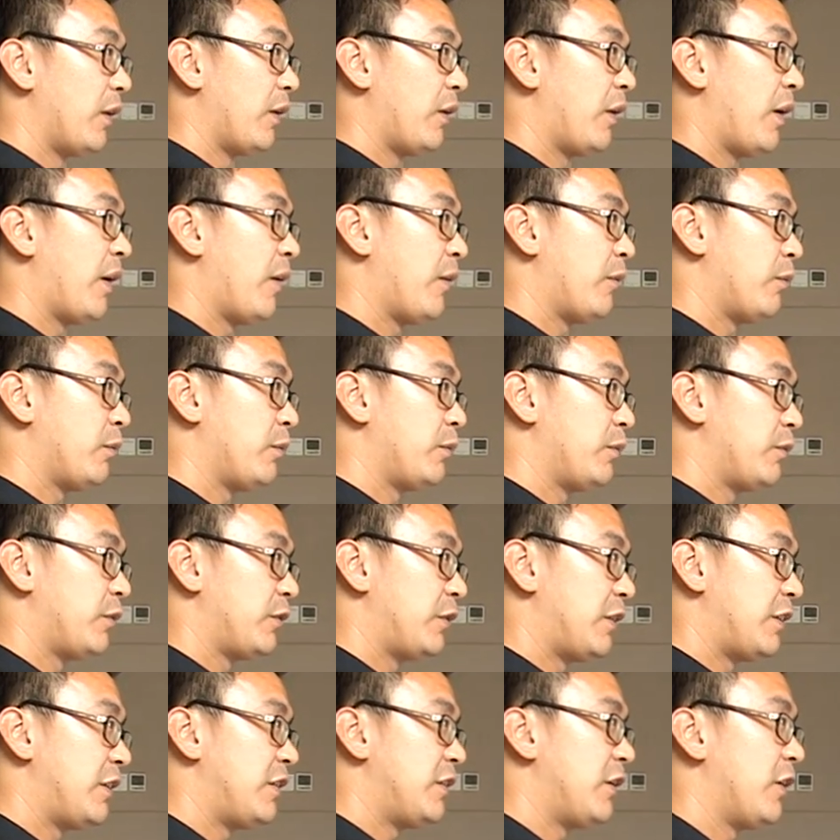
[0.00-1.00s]
In
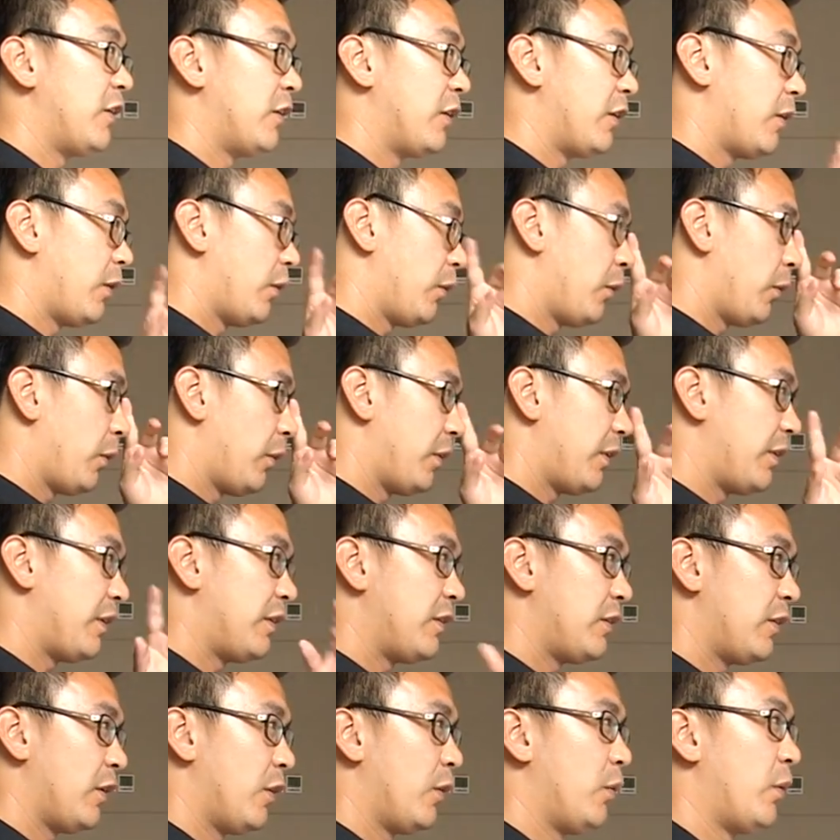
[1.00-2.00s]

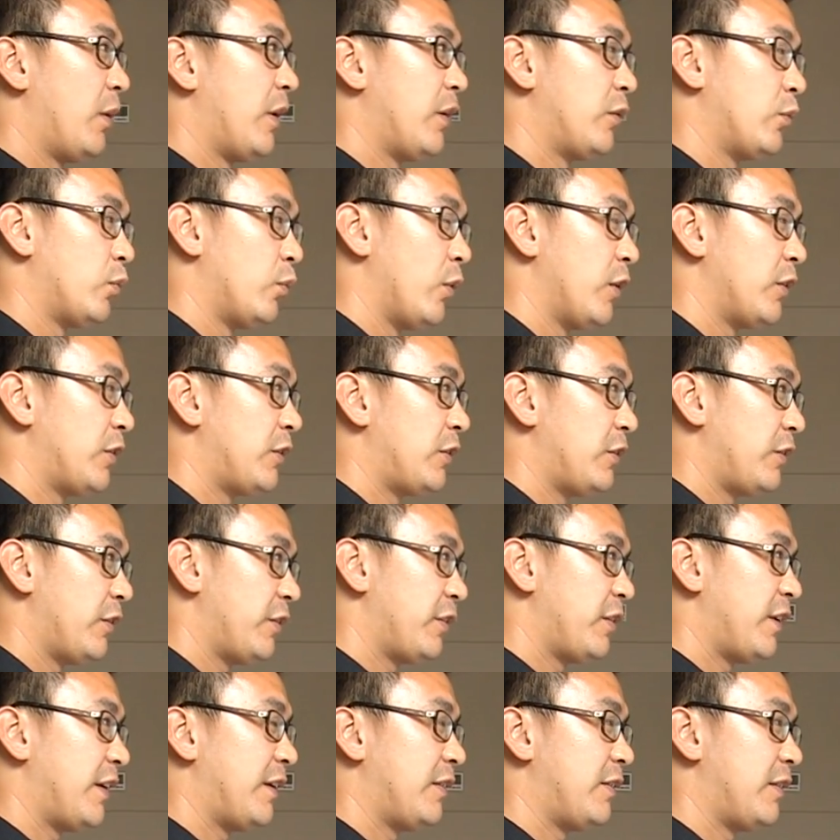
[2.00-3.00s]
your words, what do you
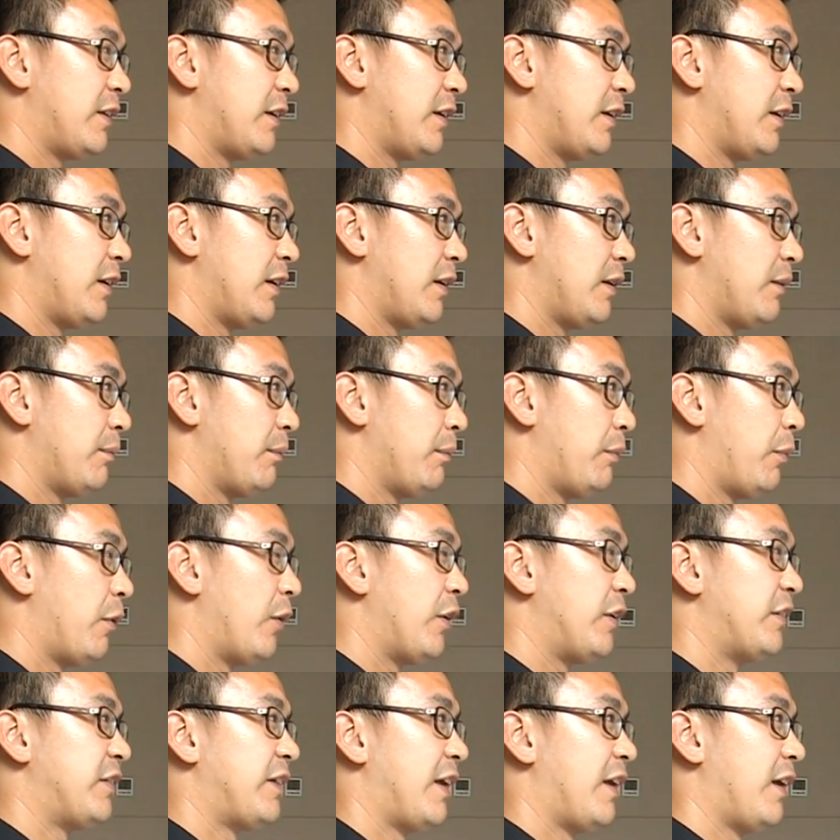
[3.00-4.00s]
think the
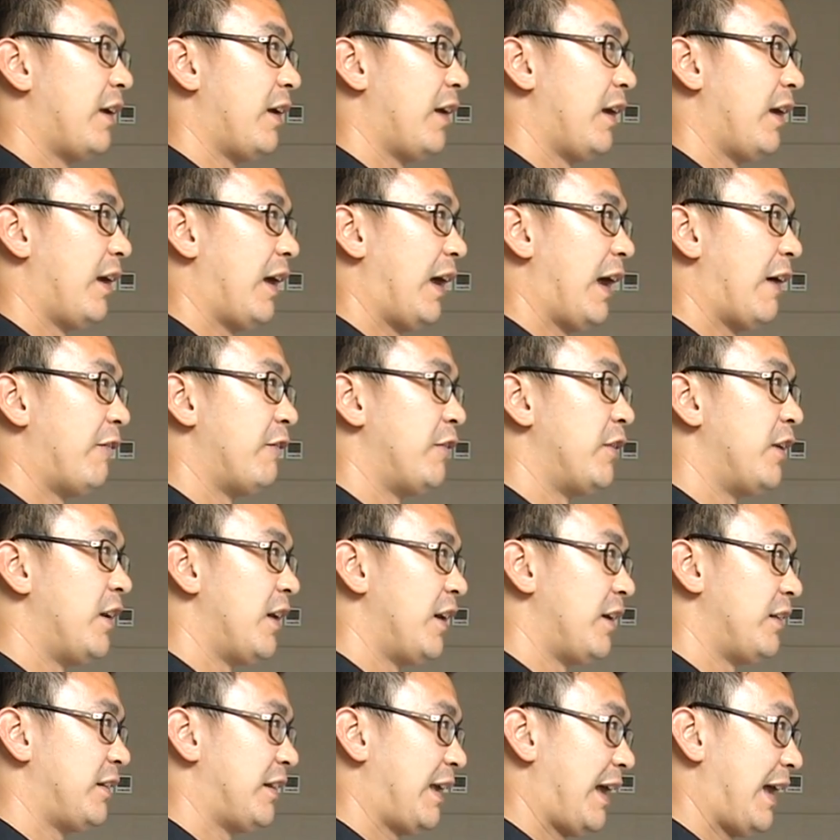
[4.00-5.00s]
boys have
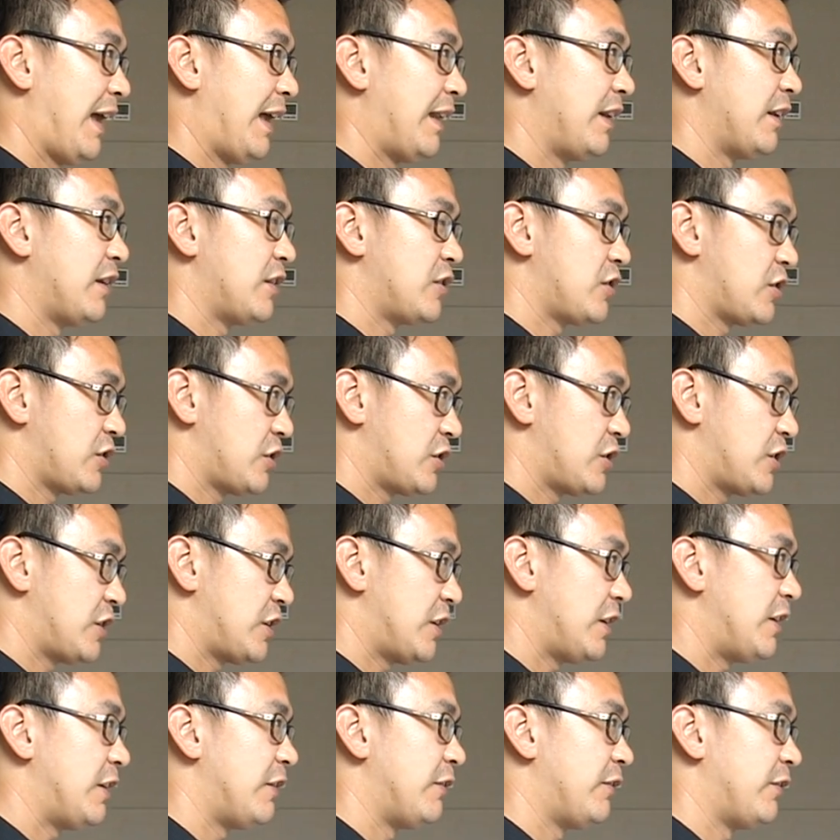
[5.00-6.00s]
learned and
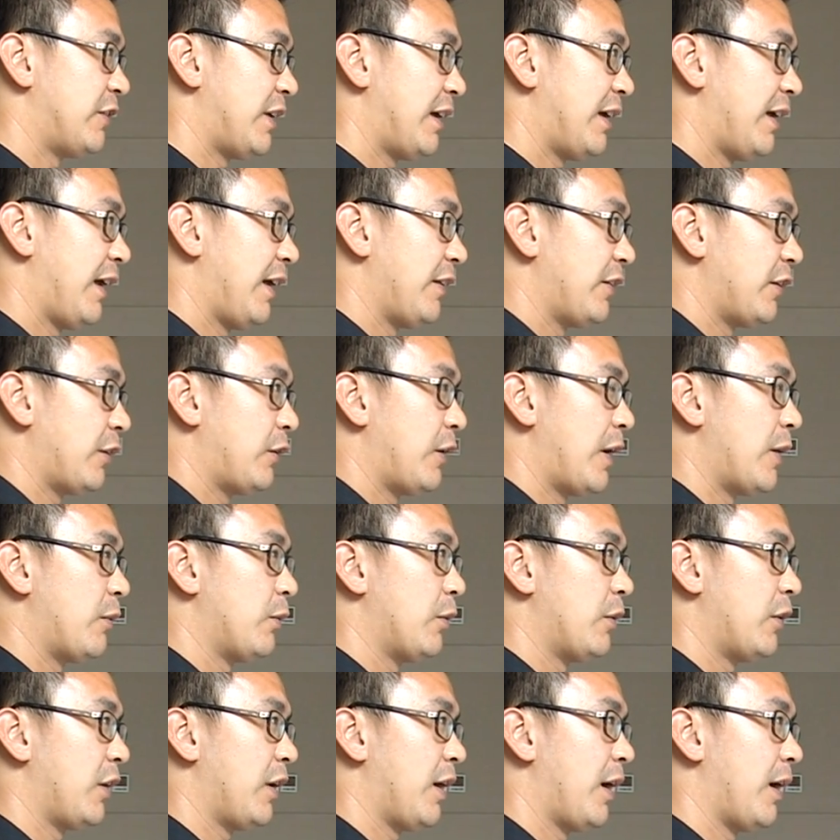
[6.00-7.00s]
achieved at the Great
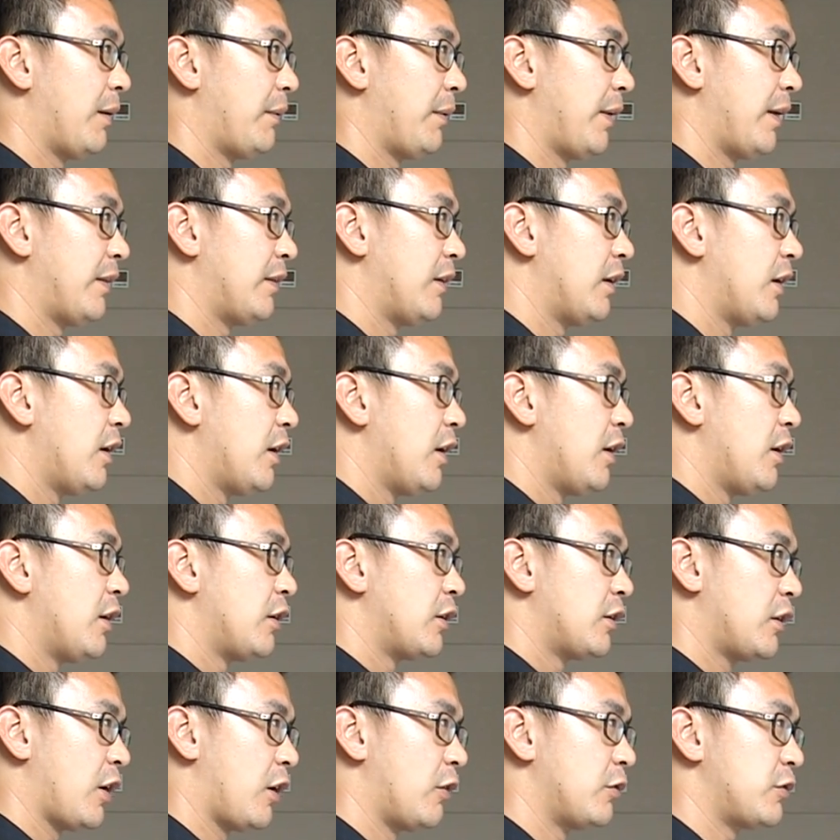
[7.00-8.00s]
Wall Cup, and
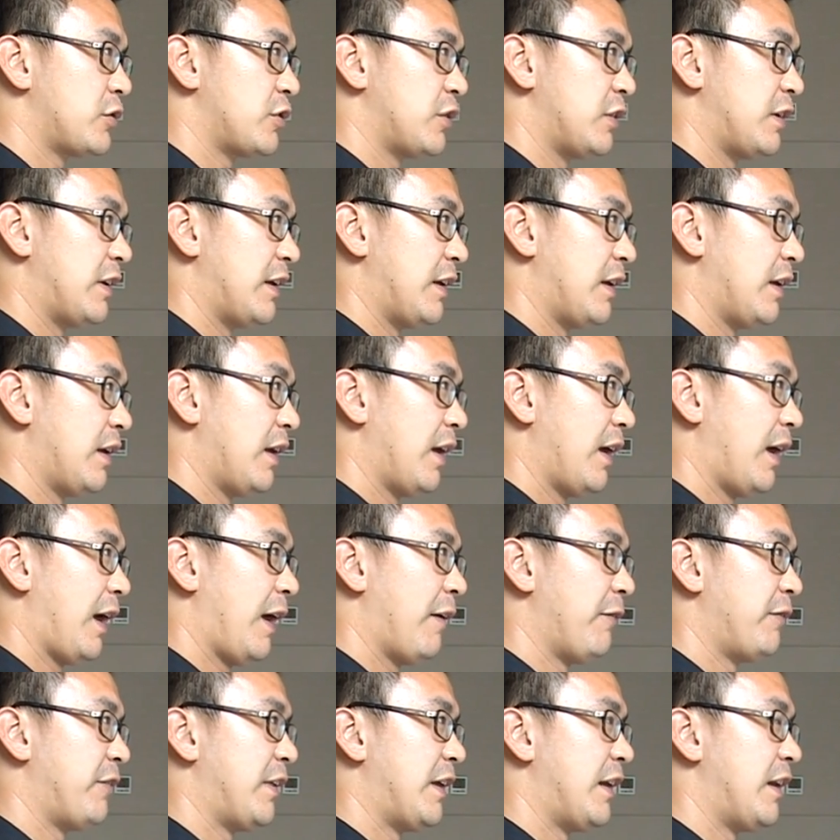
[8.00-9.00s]
culturally
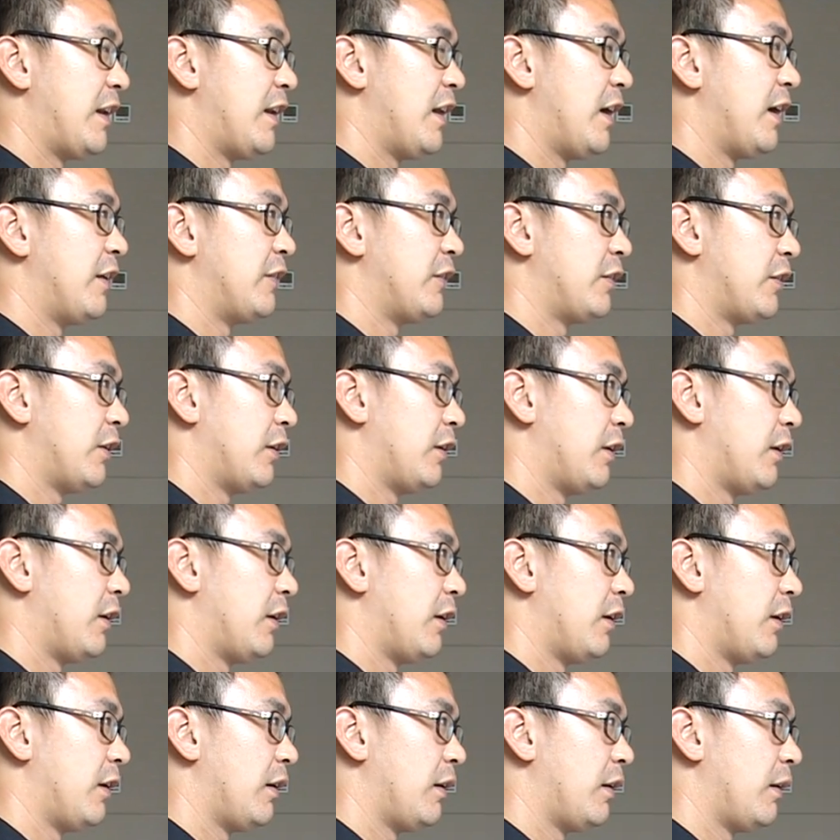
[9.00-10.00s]
have they learned
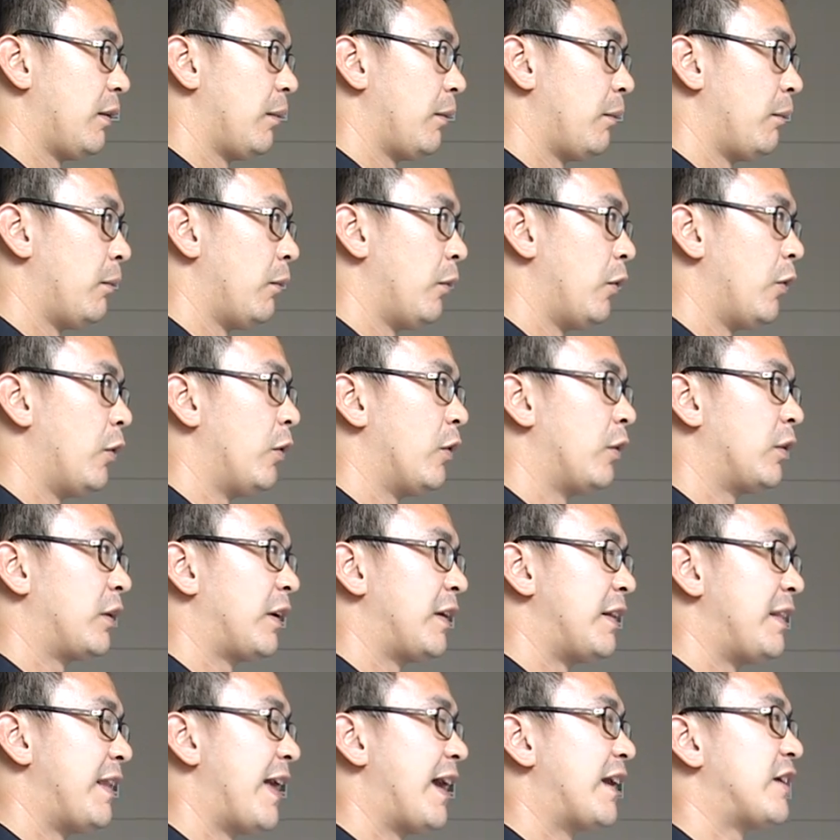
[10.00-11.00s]
more
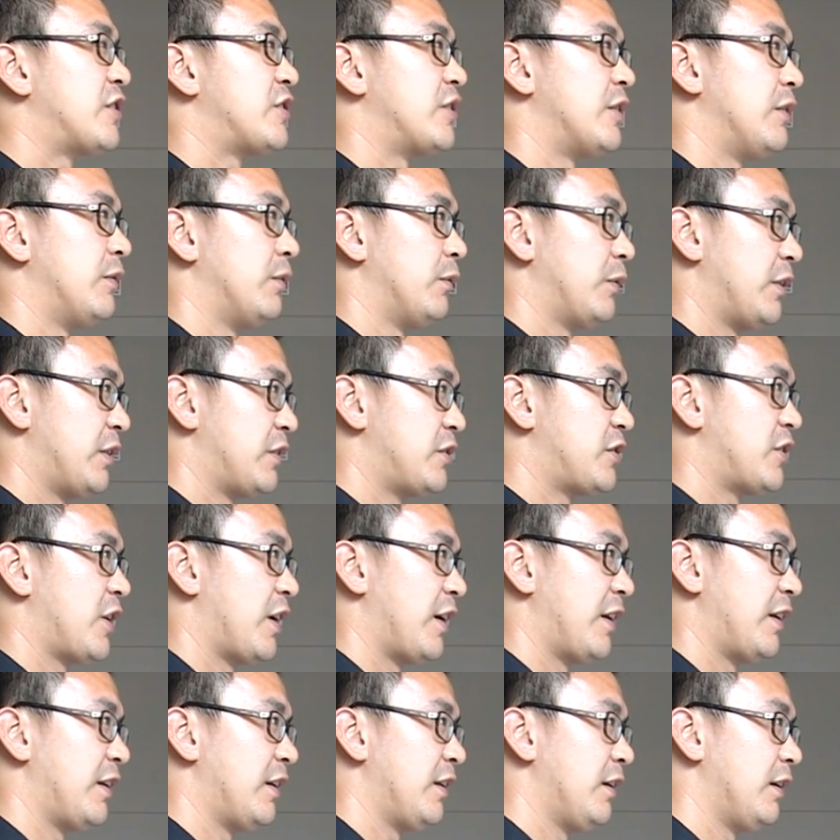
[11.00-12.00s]
connection with
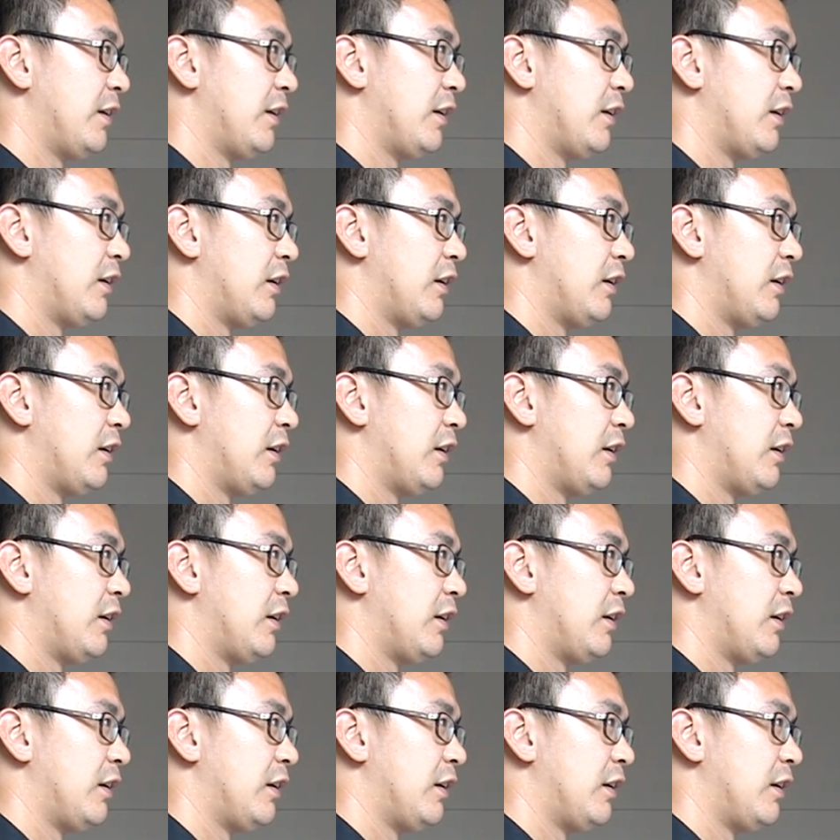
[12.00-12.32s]
China?